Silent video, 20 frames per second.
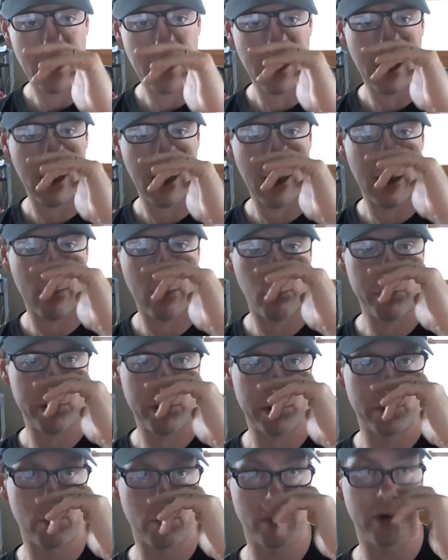uh, which
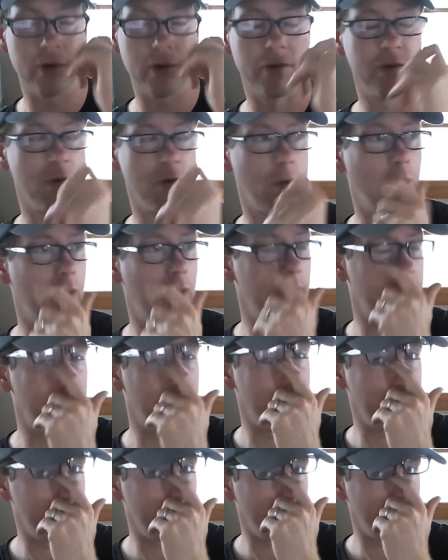are which are so
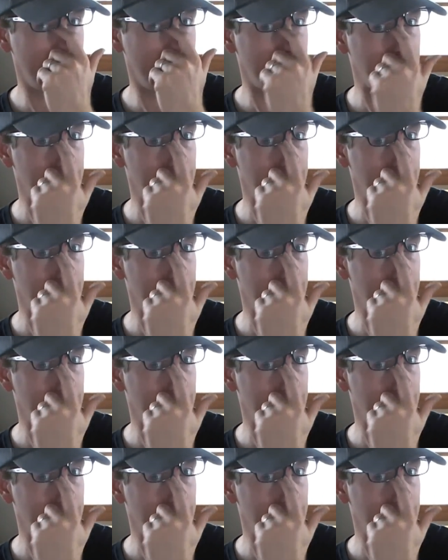wonderful